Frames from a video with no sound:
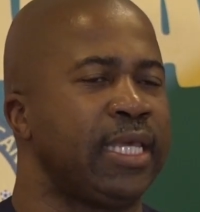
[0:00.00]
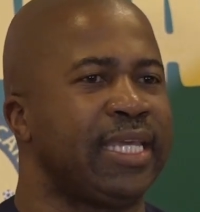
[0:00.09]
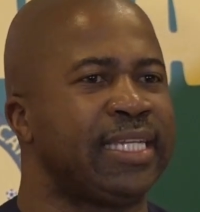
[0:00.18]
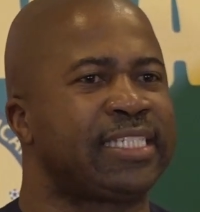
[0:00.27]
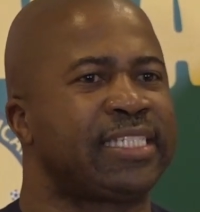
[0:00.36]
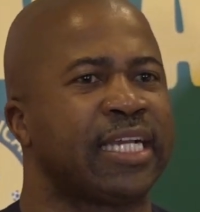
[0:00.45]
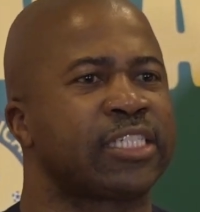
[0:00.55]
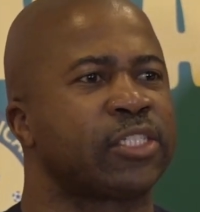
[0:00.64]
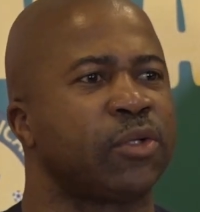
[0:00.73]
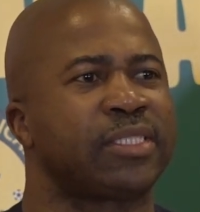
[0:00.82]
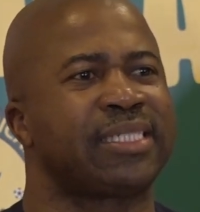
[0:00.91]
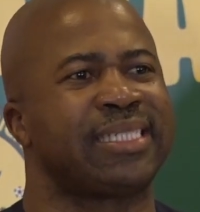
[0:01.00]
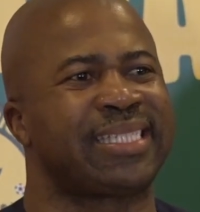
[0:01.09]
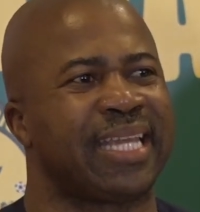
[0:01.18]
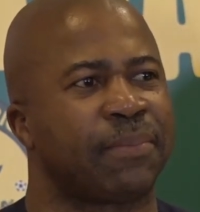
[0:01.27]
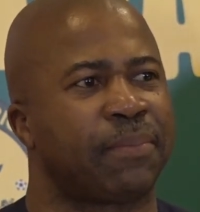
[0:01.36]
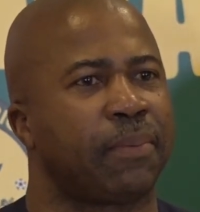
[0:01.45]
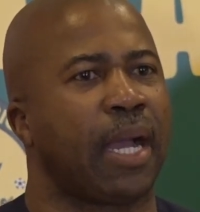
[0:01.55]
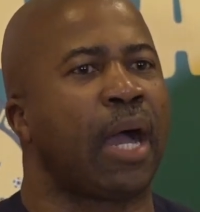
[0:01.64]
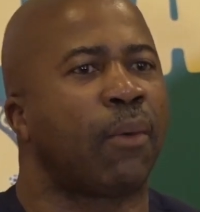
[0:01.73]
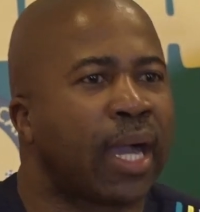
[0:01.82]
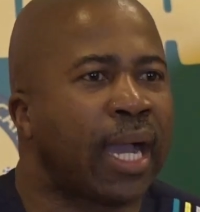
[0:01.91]
It does not disturb
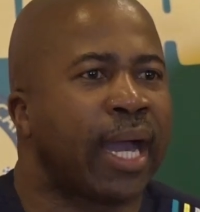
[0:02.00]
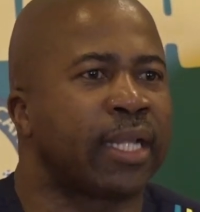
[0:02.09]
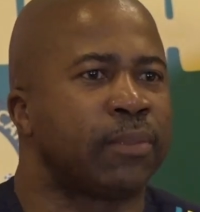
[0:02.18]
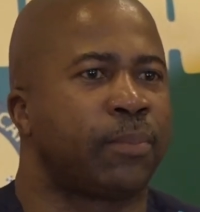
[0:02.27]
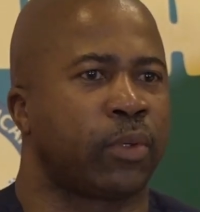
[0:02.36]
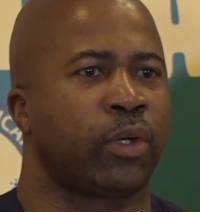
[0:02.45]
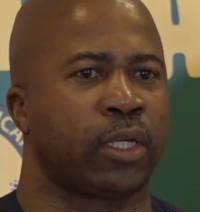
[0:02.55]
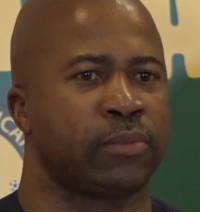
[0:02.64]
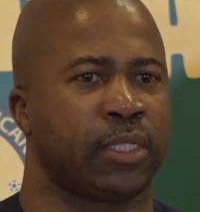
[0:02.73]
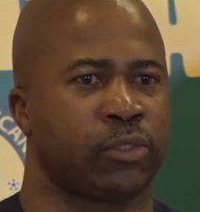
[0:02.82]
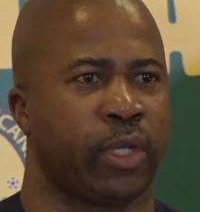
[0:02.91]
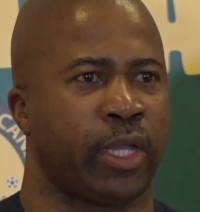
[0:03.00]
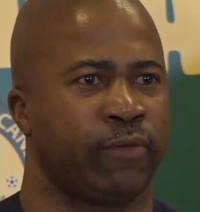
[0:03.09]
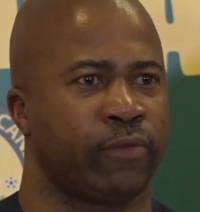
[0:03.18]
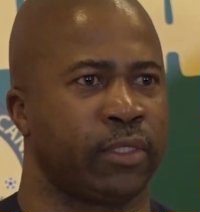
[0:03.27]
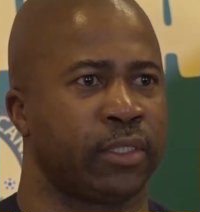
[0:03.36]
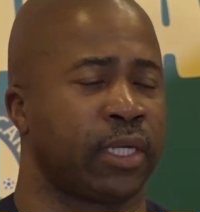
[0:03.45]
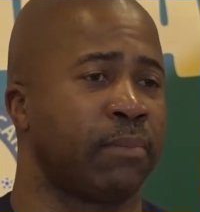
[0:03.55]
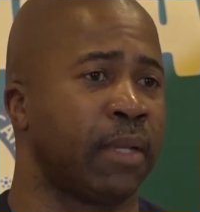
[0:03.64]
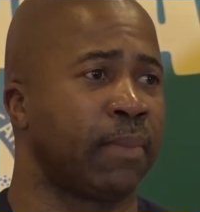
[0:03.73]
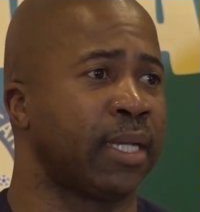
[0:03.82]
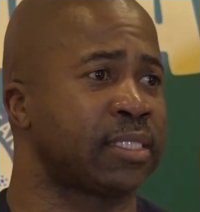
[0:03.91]
our current programs that we're having.
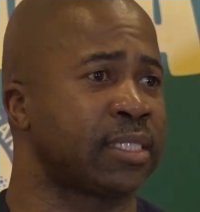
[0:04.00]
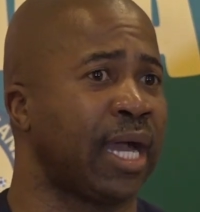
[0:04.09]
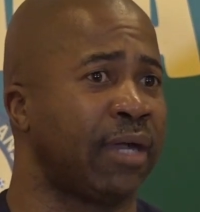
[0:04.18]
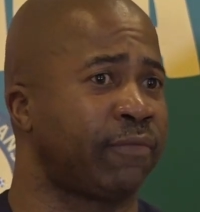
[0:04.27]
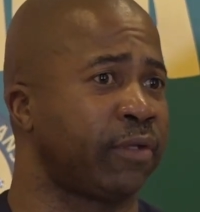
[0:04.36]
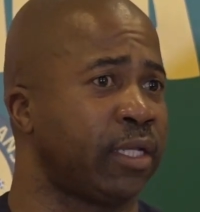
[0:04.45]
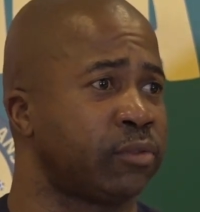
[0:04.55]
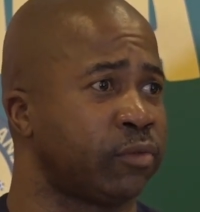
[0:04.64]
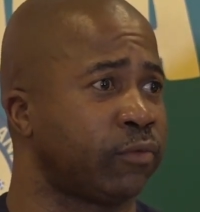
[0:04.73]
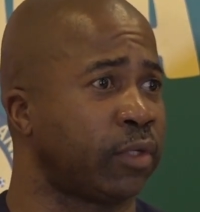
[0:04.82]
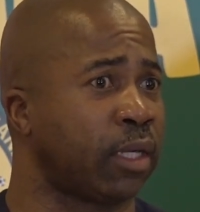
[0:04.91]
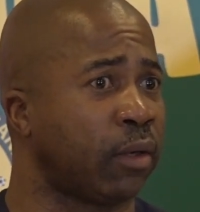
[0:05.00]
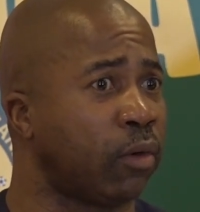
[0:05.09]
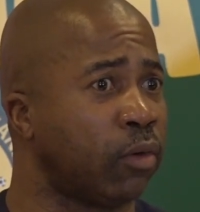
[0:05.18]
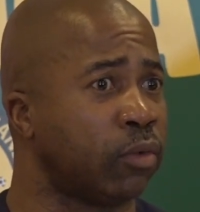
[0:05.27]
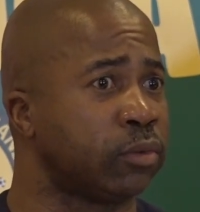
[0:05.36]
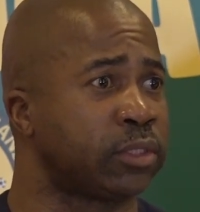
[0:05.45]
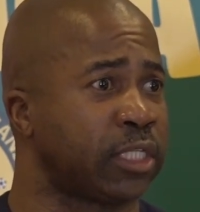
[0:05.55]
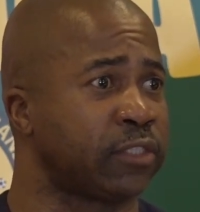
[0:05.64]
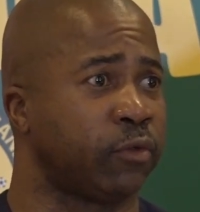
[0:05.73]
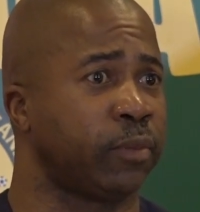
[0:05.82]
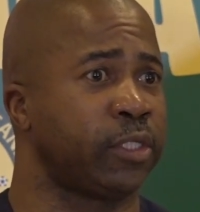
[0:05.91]
Remember, as young Africans, we've got our own
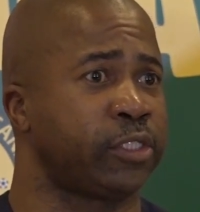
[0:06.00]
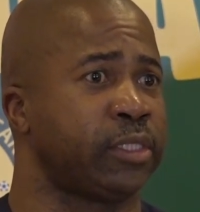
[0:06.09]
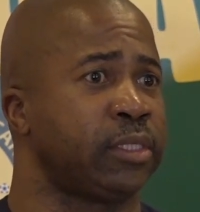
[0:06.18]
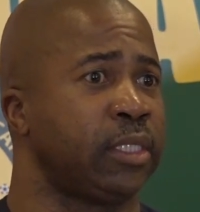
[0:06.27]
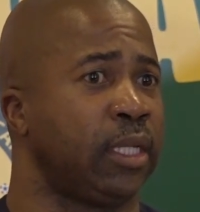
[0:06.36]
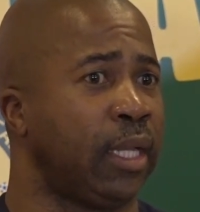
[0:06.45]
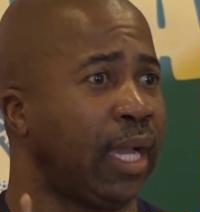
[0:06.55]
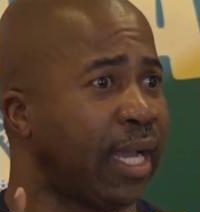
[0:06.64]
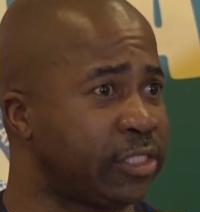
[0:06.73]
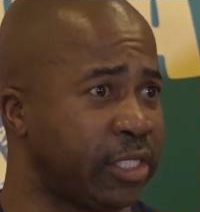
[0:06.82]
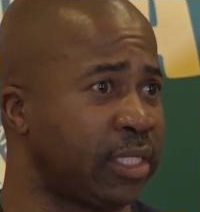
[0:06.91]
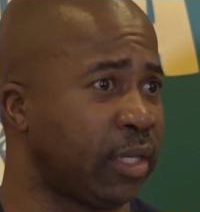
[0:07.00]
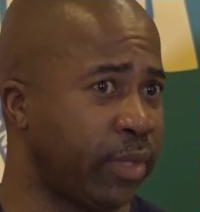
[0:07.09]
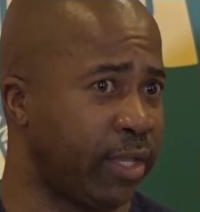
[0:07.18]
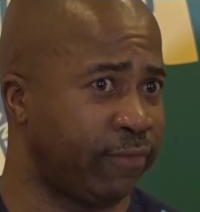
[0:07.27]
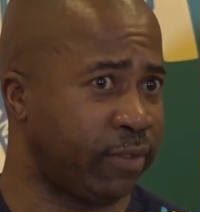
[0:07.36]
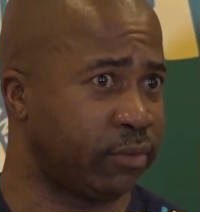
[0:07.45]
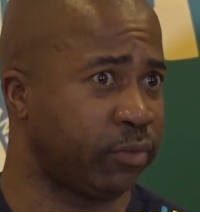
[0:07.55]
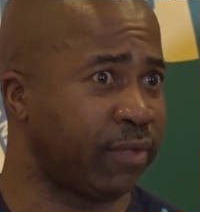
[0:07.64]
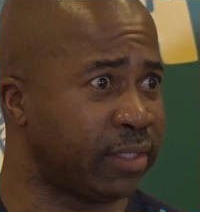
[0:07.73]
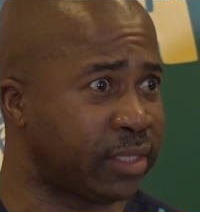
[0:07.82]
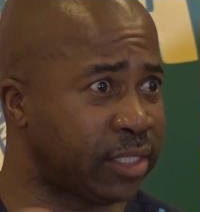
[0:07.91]
transformation agenda we're having. We
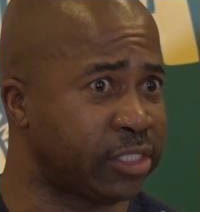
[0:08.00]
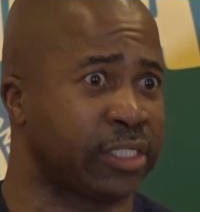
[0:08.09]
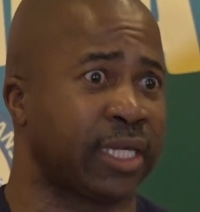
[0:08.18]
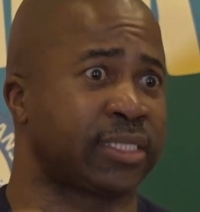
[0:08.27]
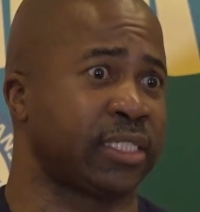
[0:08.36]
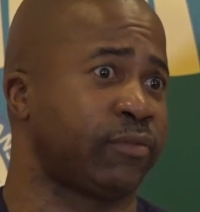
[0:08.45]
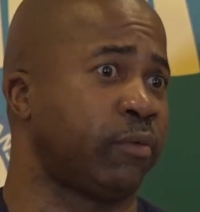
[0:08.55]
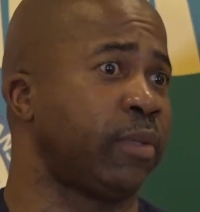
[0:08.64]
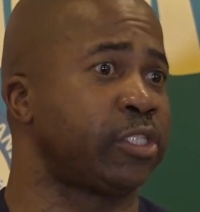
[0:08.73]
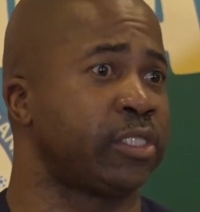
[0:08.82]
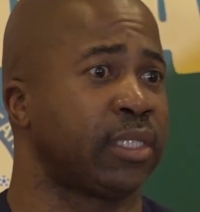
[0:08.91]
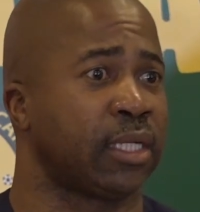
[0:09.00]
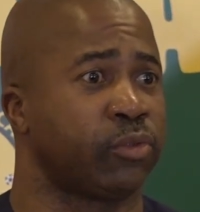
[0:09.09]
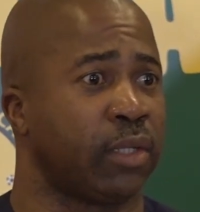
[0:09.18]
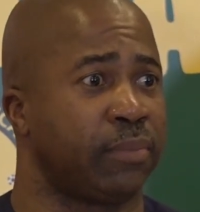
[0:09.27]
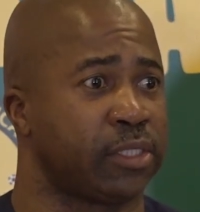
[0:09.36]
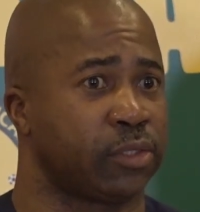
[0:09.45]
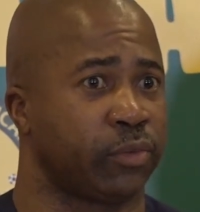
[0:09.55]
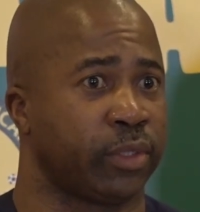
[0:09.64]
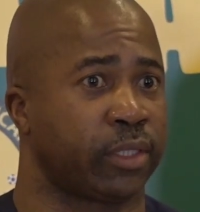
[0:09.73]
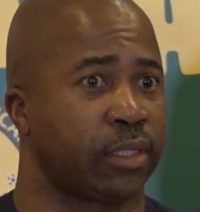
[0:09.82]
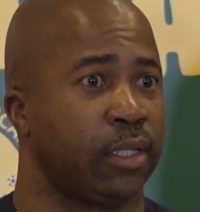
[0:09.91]
have a digital transformation that we are busy
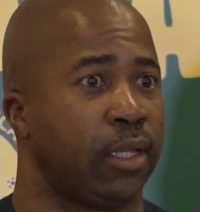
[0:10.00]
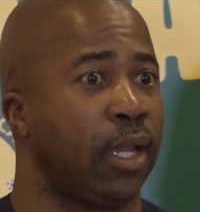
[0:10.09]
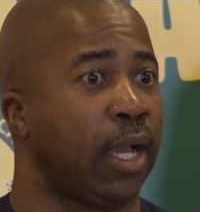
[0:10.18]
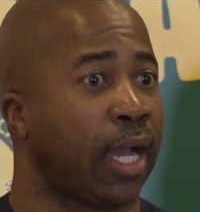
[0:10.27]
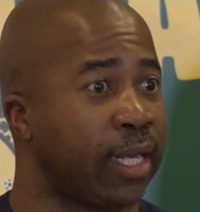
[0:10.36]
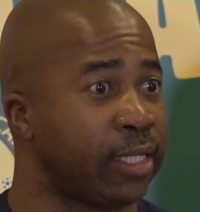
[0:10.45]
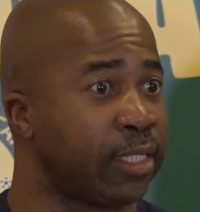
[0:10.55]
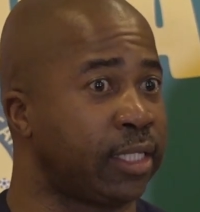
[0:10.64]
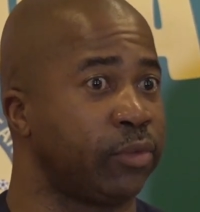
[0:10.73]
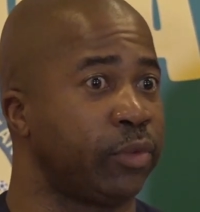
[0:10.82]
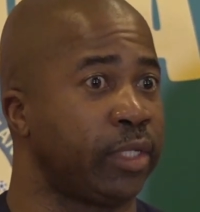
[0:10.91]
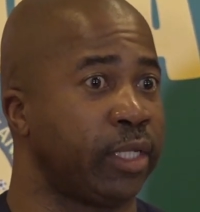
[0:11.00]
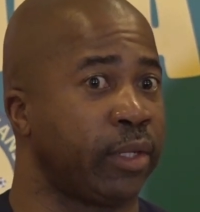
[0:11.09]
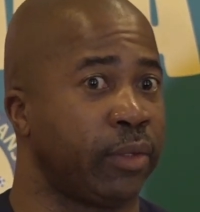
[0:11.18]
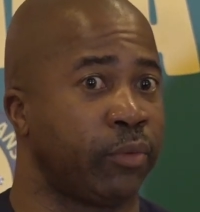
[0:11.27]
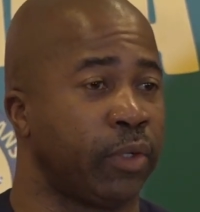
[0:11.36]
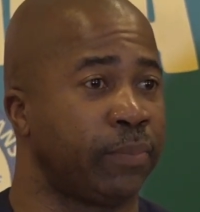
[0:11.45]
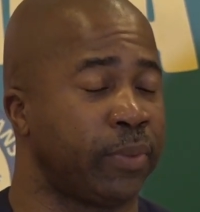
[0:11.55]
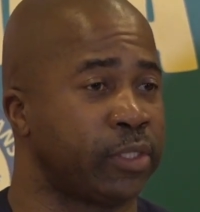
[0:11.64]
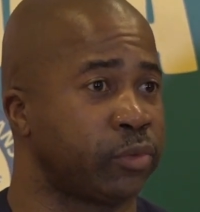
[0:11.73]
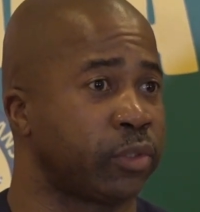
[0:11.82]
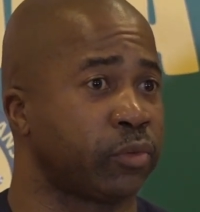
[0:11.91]
with. Currently, we're
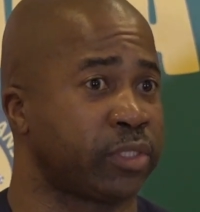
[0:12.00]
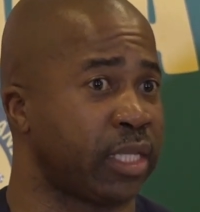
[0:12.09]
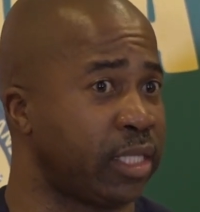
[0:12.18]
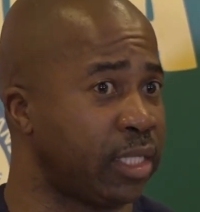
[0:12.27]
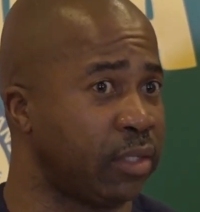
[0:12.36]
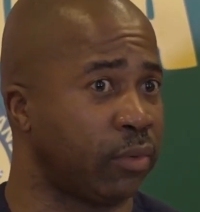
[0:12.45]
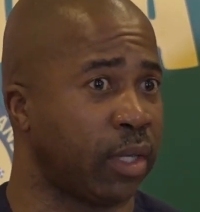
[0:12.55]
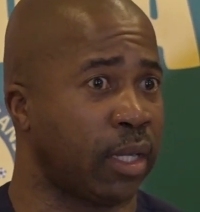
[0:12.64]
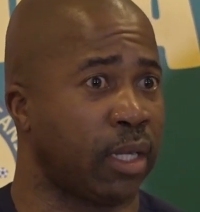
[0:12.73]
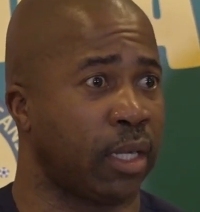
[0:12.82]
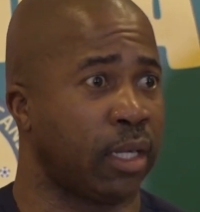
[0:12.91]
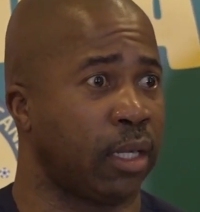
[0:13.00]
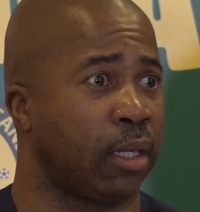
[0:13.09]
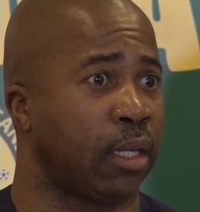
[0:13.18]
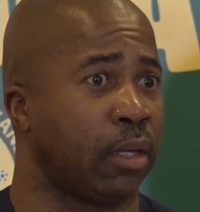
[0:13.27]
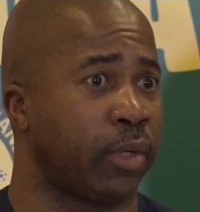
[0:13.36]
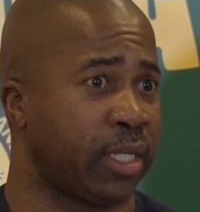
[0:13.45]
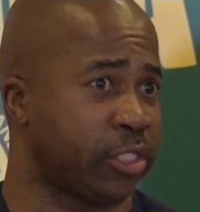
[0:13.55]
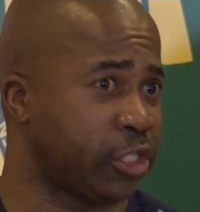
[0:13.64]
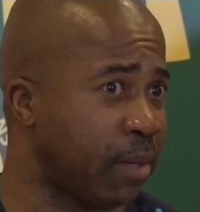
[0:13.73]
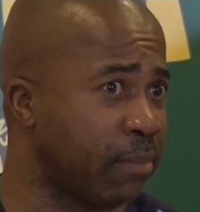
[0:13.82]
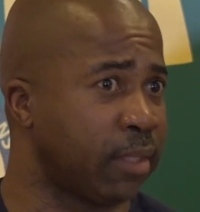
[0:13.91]
busy with usajili
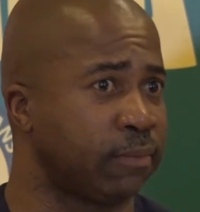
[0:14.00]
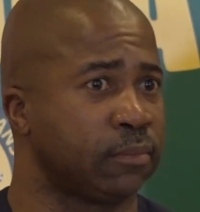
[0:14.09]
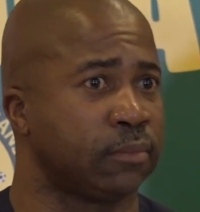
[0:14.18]
wanachama.